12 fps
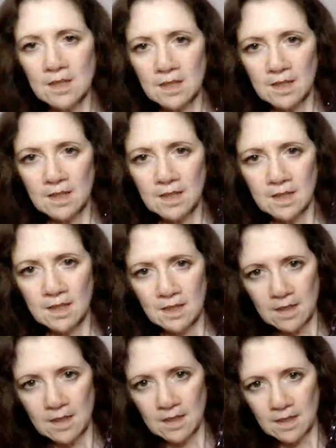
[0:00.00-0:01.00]

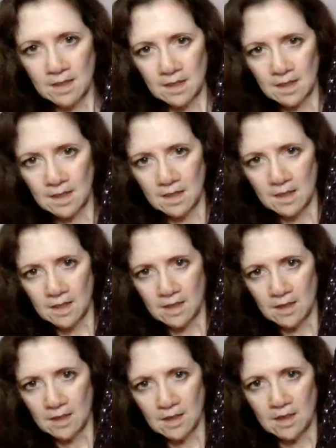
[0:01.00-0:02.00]
No one is speaking in this clip.